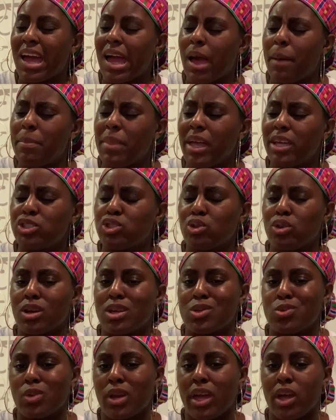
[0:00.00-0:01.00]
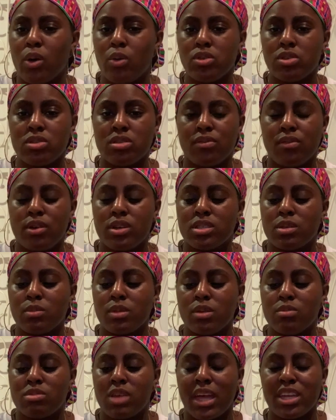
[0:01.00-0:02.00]
I'm not sure, because when I go into Sephora,
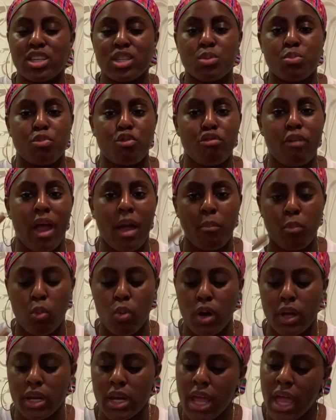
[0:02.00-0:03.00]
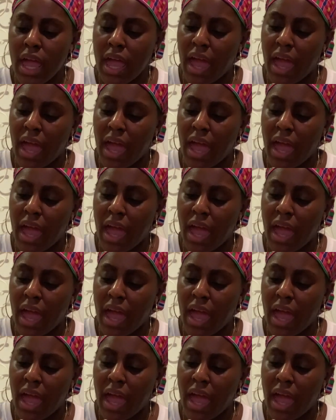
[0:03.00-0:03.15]
sometimes I just grab one.